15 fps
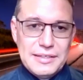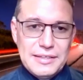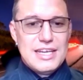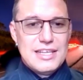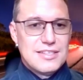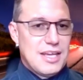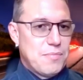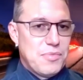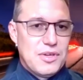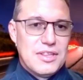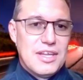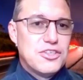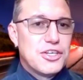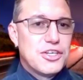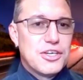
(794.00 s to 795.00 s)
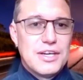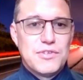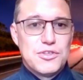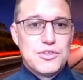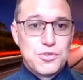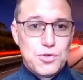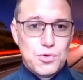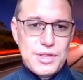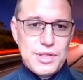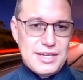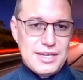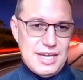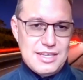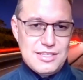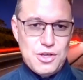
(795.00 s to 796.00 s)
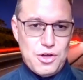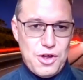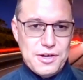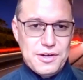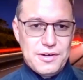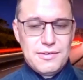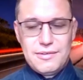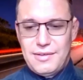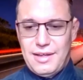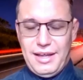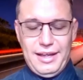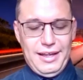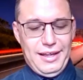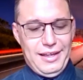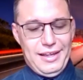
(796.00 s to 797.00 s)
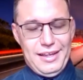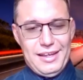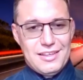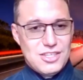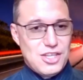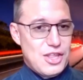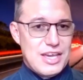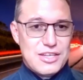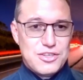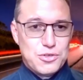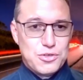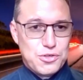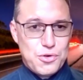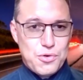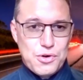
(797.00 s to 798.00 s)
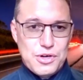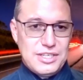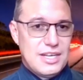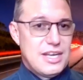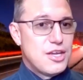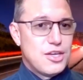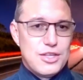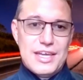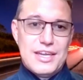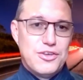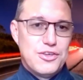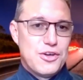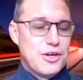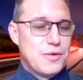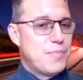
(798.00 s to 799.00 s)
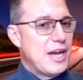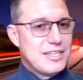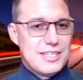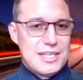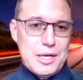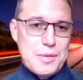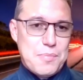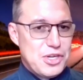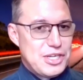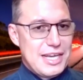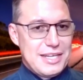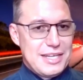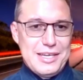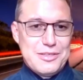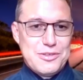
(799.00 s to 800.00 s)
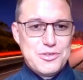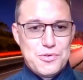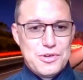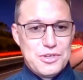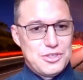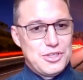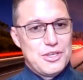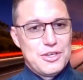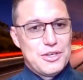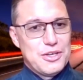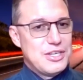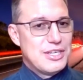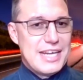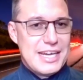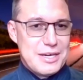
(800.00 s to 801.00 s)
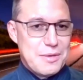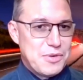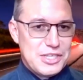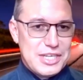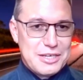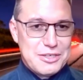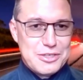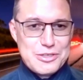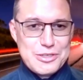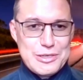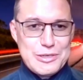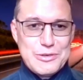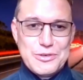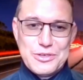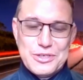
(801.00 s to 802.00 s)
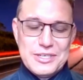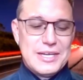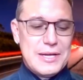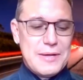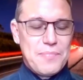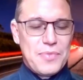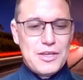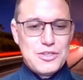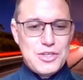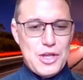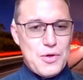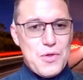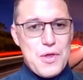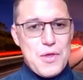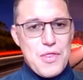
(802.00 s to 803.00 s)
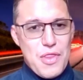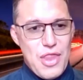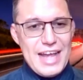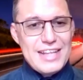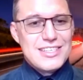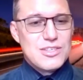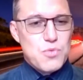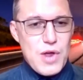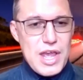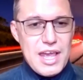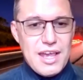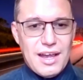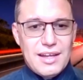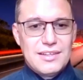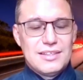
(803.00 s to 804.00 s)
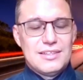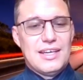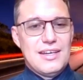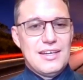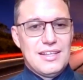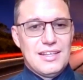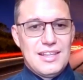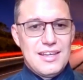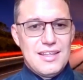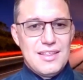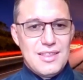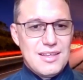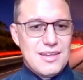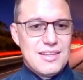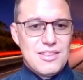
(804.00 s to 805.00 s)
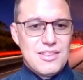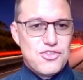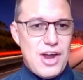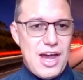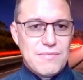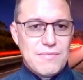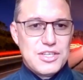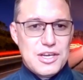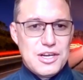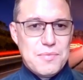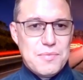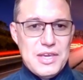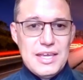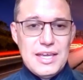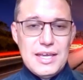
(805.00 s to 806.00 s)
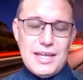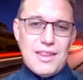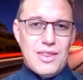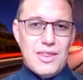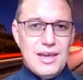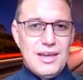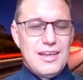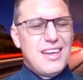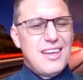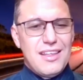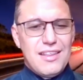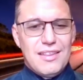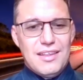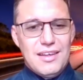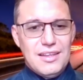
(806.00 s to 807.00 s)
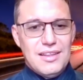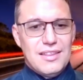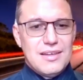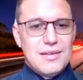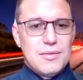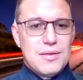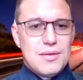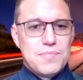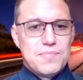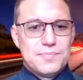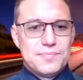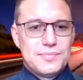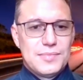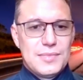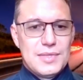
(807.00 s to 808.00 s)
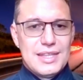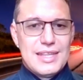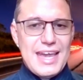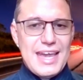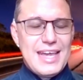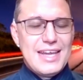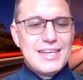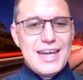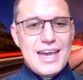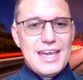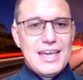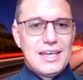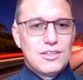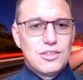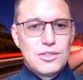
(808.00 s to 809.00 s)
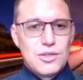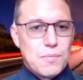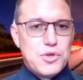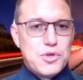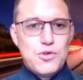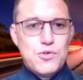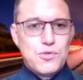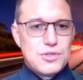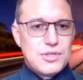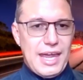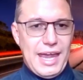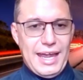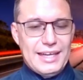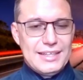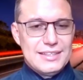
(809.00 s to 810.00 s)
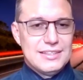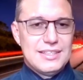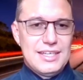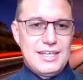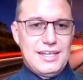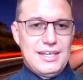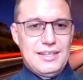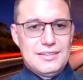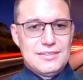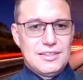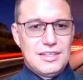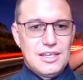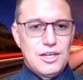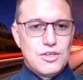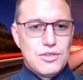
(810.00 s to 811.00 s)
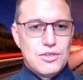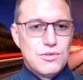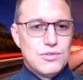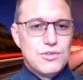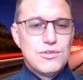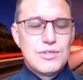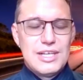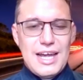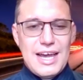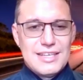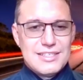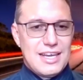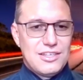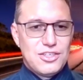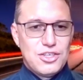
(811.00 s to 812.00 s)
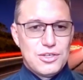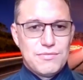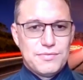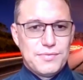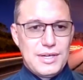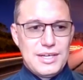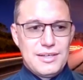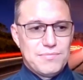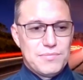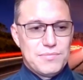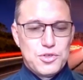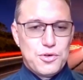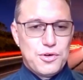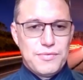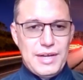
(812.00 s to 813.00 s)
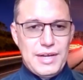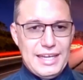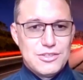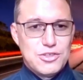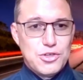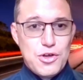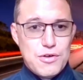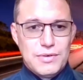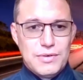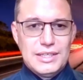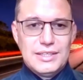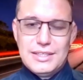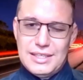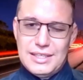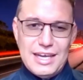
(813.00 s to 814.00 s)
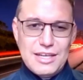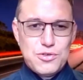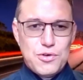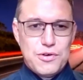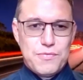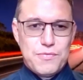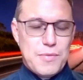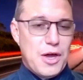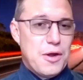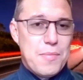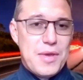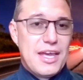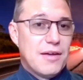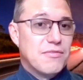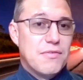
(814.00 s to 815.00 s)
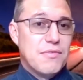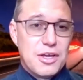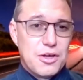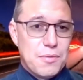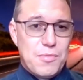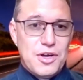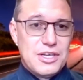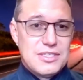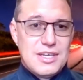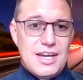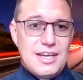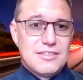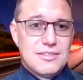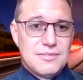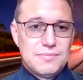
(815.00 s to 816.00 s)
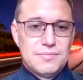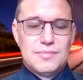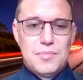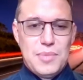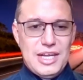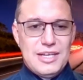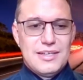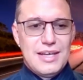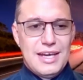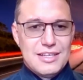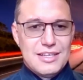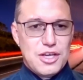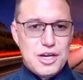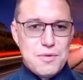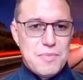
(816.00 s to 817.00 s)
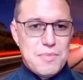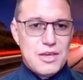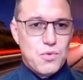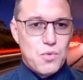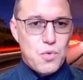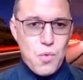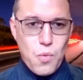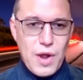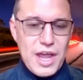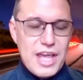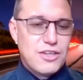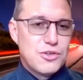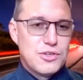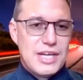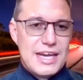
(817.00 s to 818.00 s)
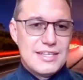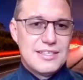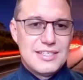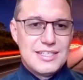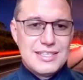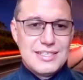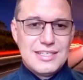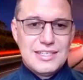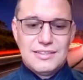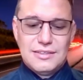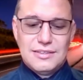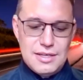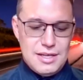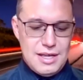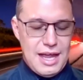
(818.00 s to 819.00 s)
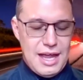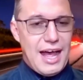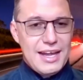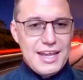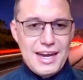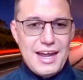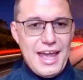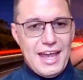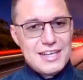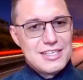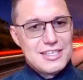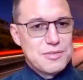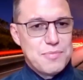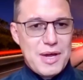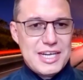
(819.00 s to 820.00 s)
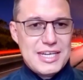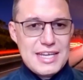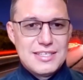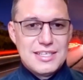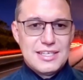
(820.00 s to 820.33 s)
You're going to need something that you're going to have to store that data on. Uh, so there's your storage. Then you've got to basically protect that storage. So you've got your data protection solution. So that's where the, the, the driver is going to be. The, the, the, the day in day compute and uh, you know u- utilization of uh, sort of a server, that's sort of going to become very commoditized. But mm. it's going to be your data sitting, how can I access my